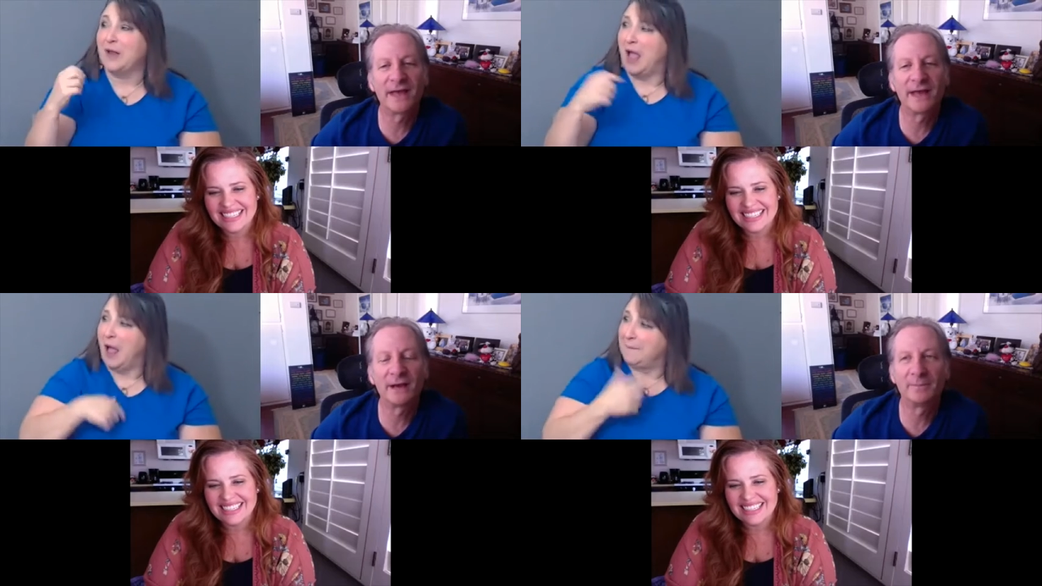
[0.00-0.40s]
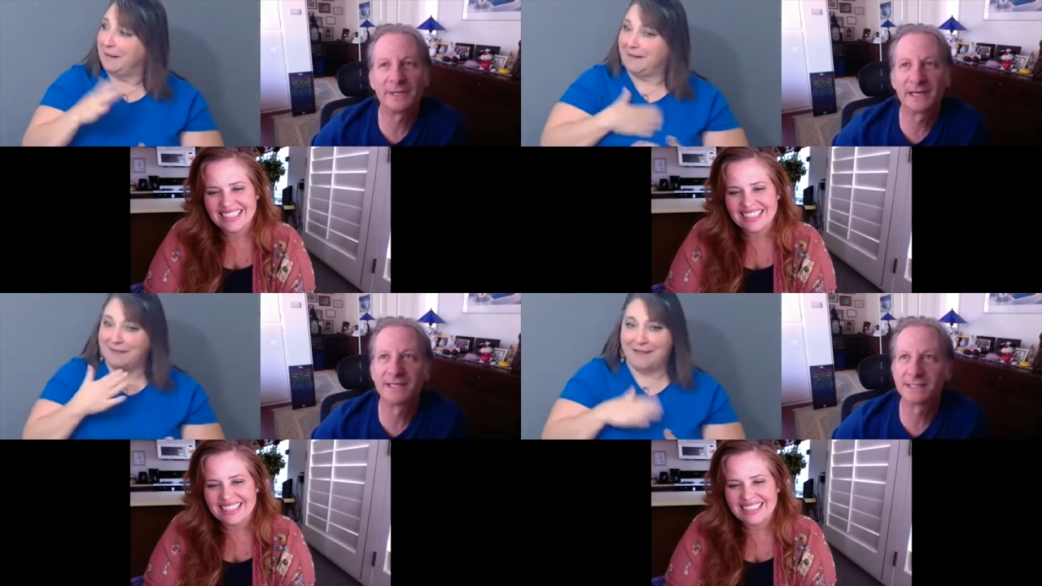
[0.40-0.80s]
Speaker 1: that up
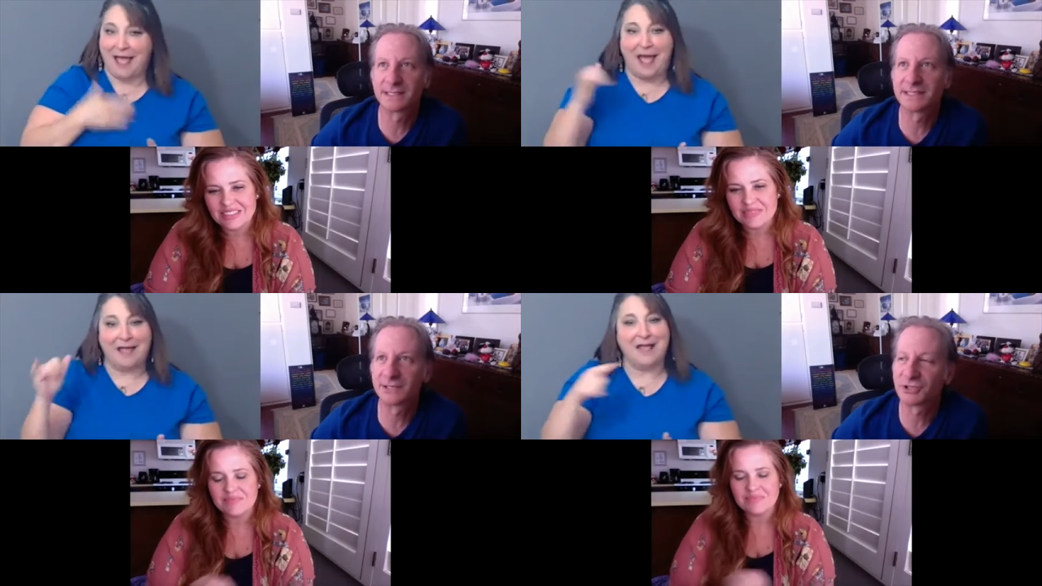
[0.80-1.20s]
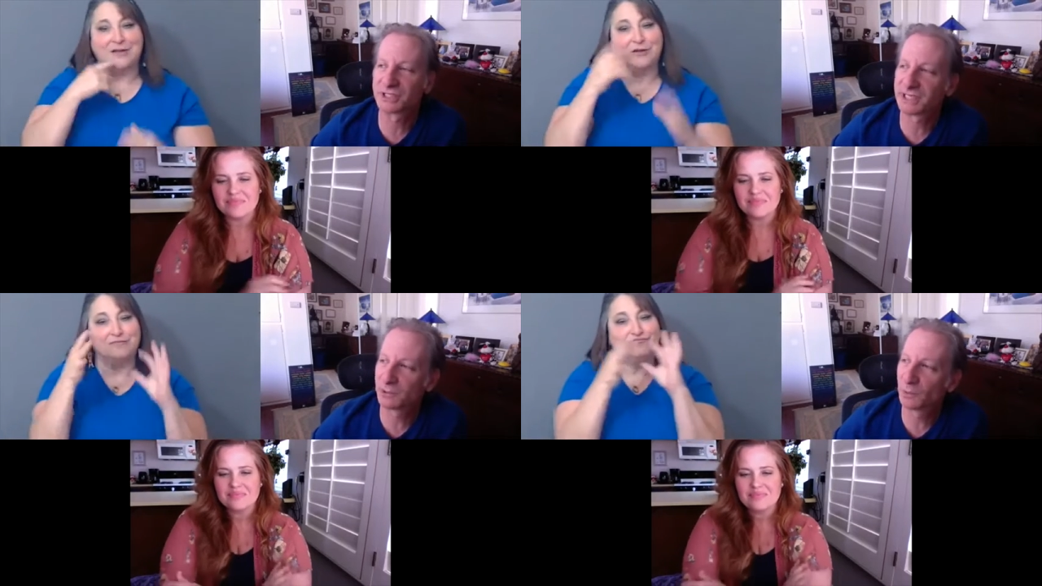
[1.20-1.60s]
because it's
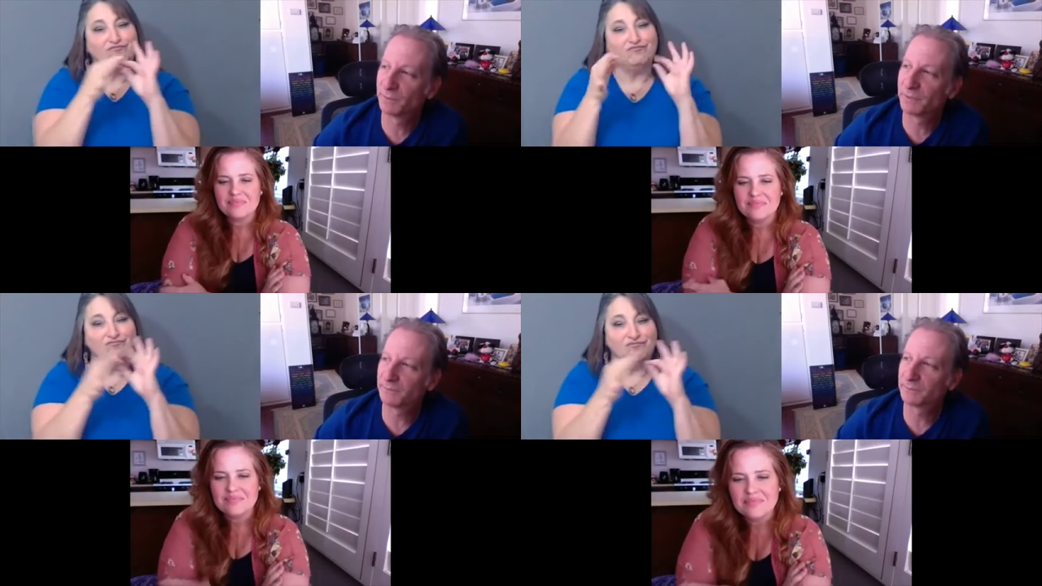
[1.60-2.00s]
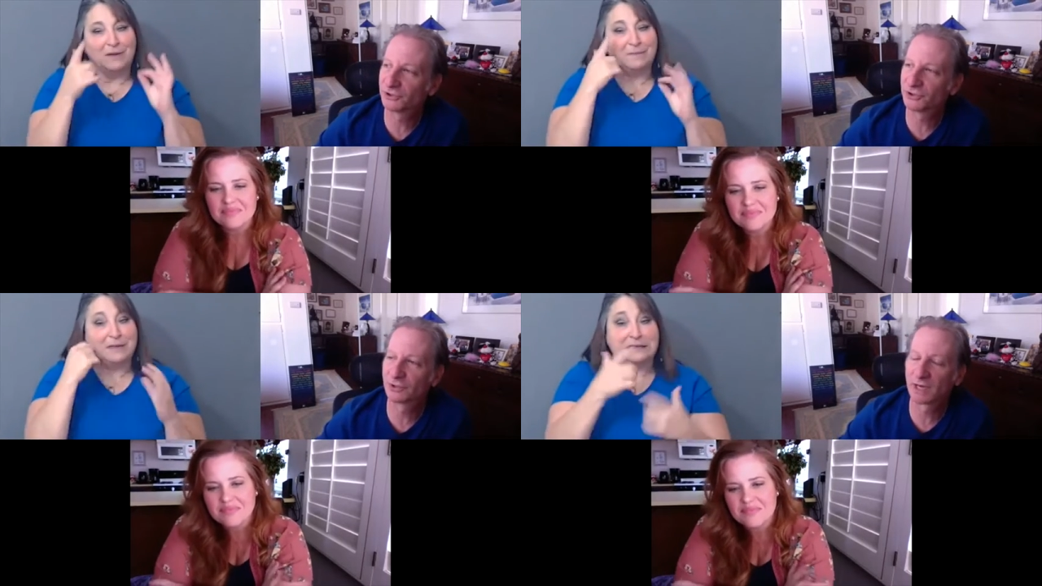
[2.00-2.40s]
interesting when people
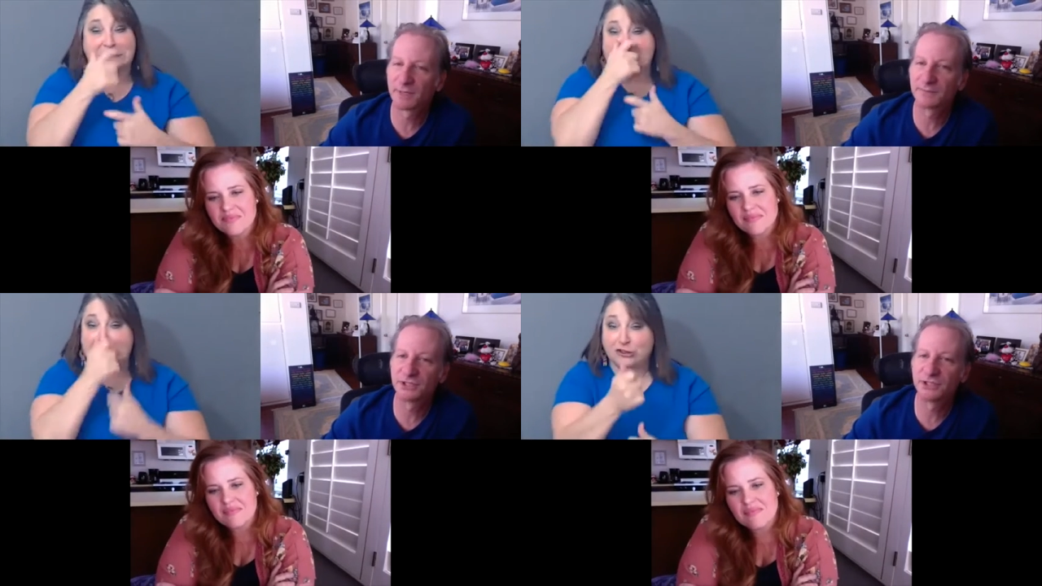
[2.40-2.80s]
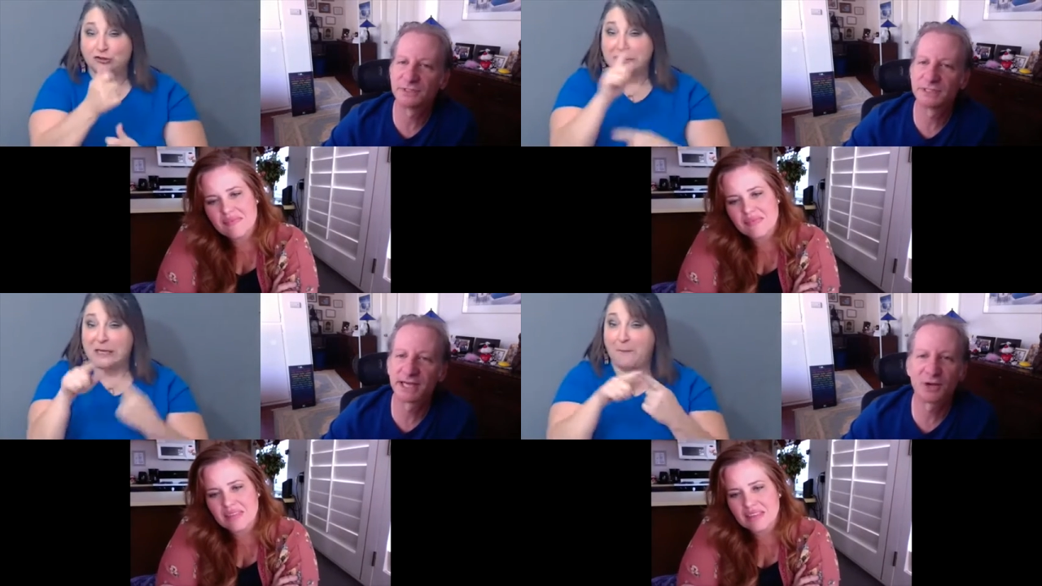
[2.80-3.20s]
do come up to you and
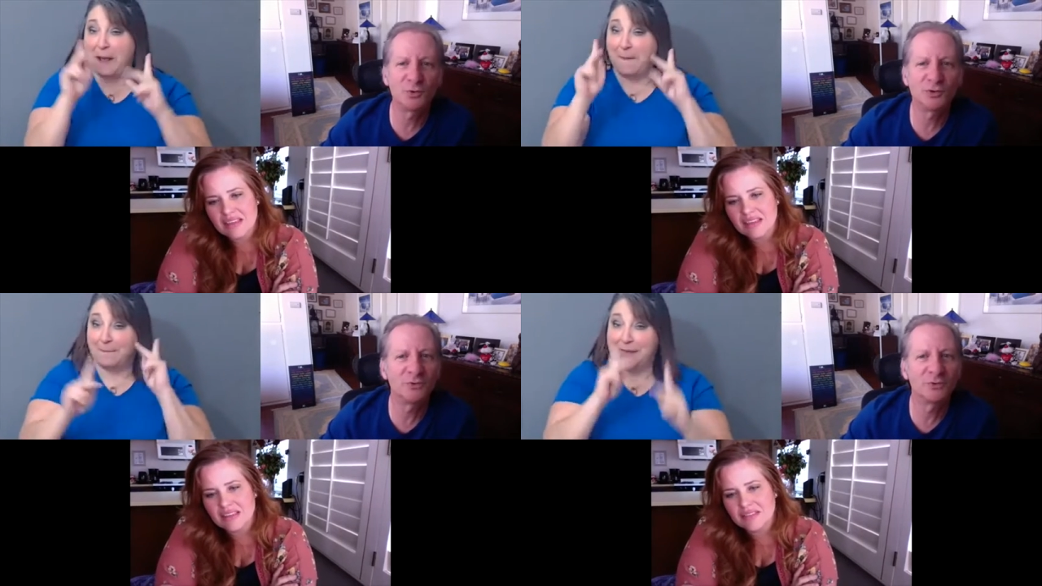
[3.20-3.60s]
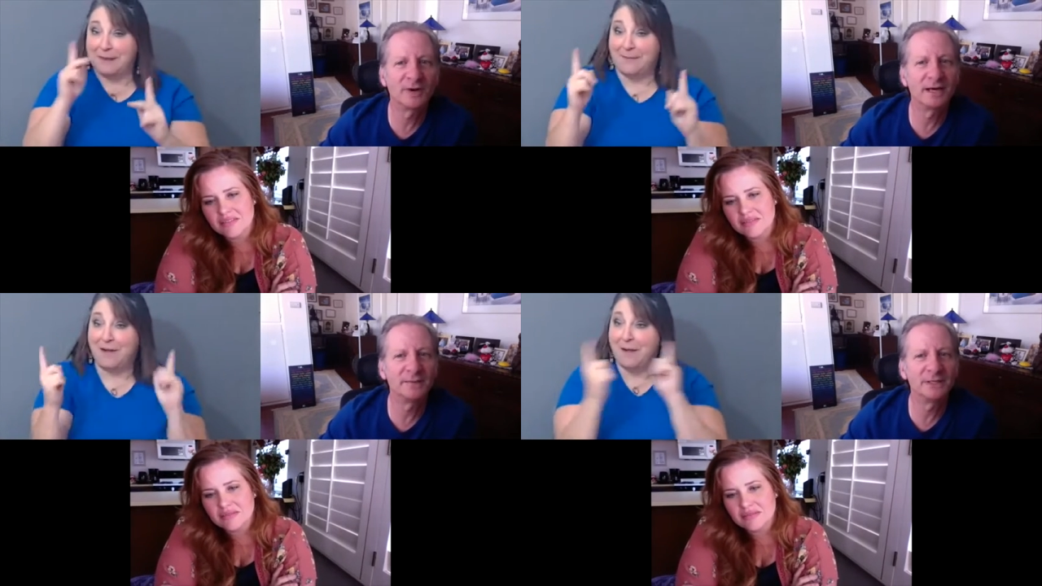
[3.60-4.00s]
say, Oh, you
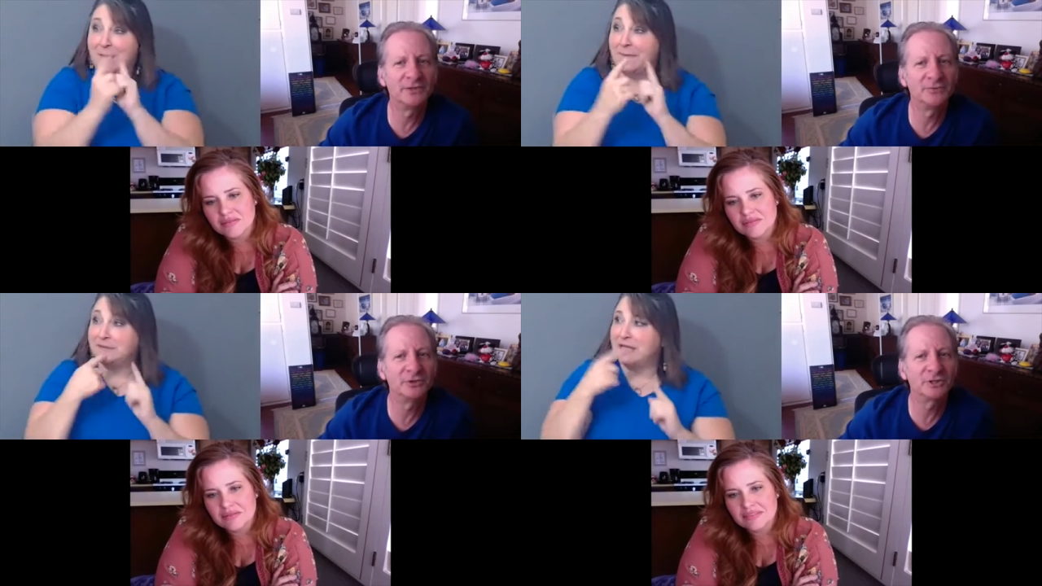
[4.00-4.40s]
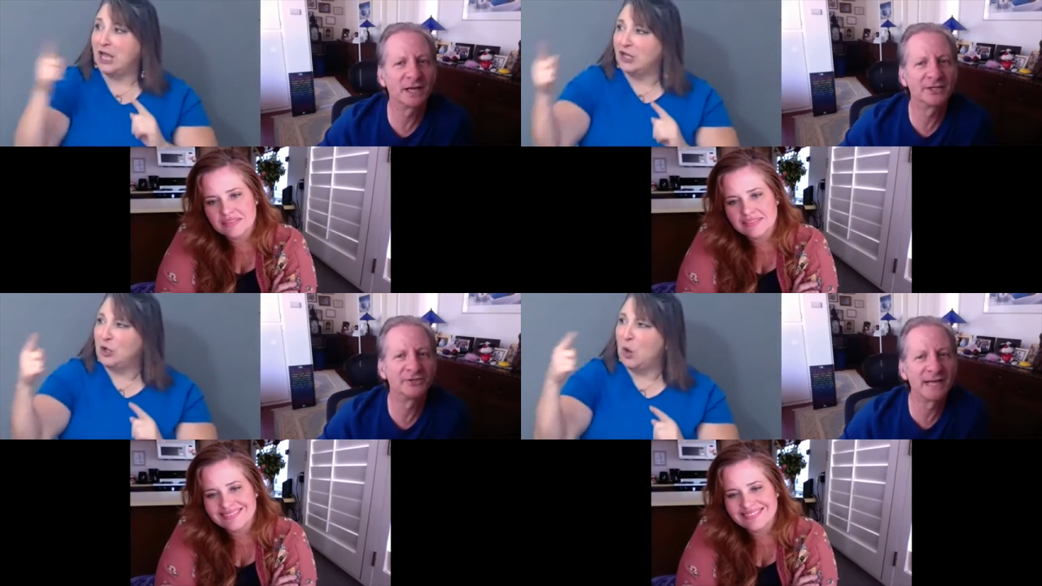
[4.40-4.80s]
remind me, you look like
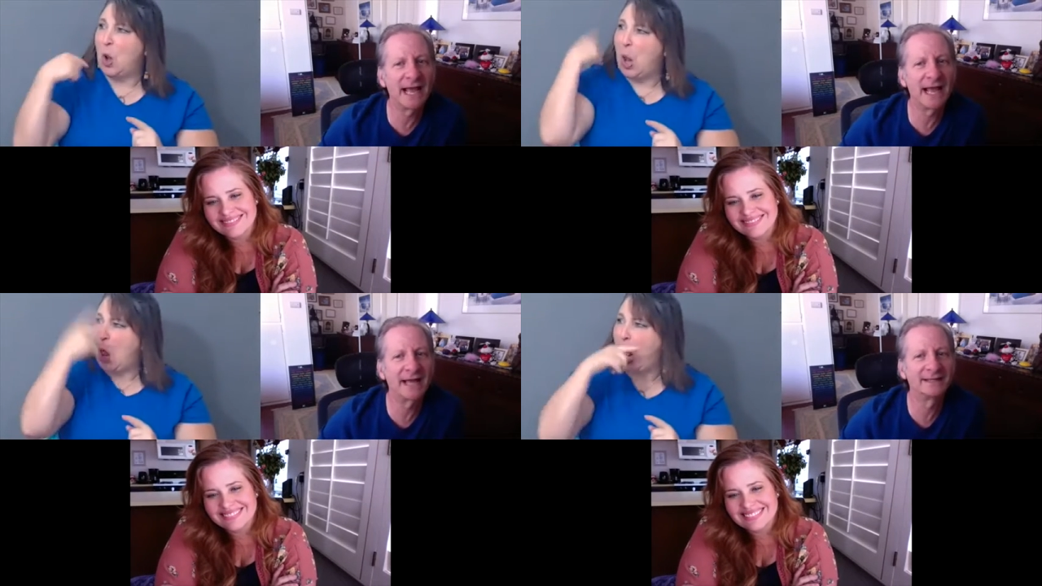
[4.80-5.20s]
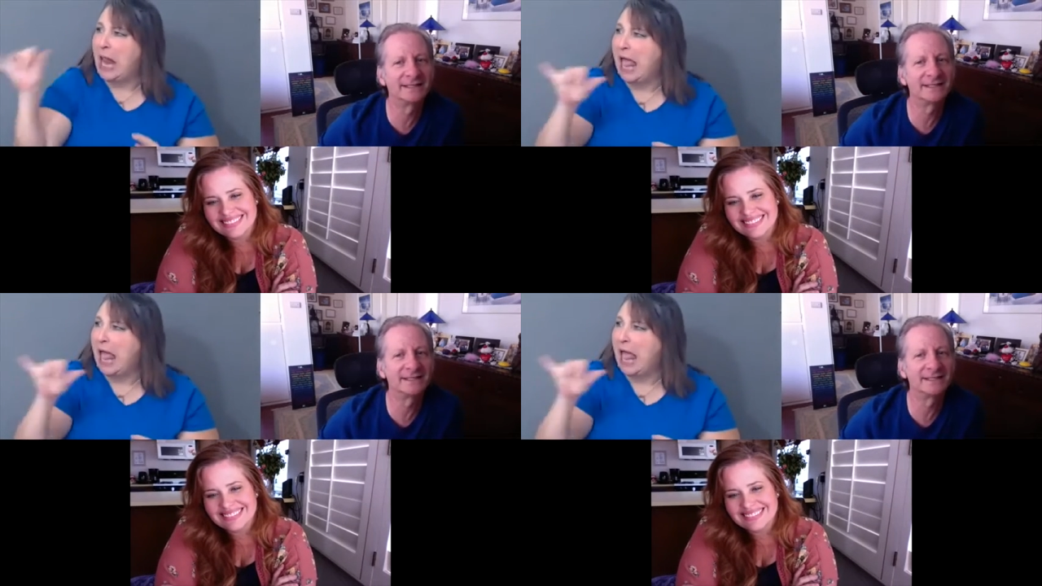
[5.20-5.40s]
your dad, and